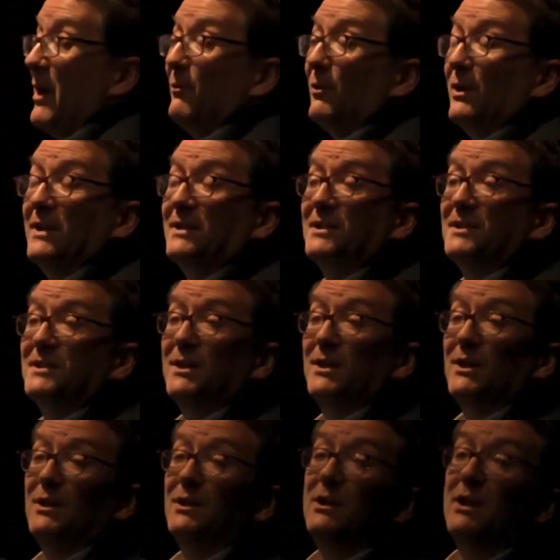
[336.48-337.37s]
apparently
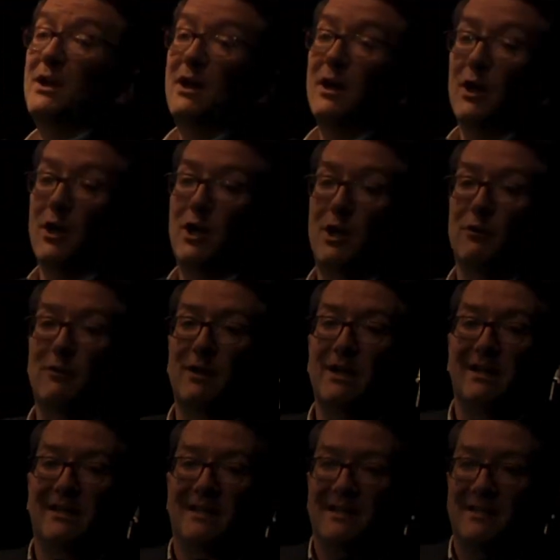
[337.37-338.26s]
to turn a
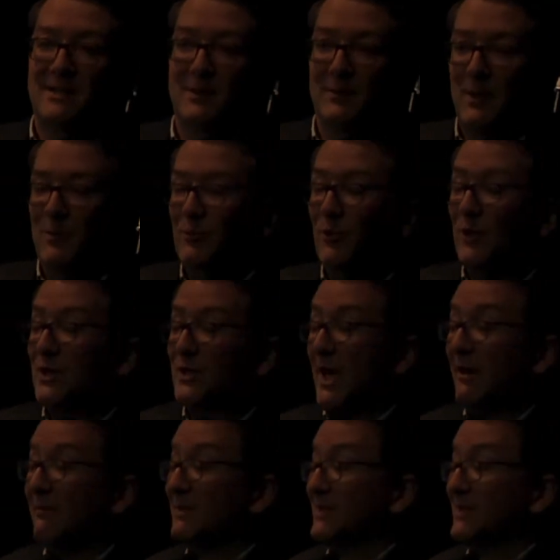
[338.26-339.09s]
Korean into a British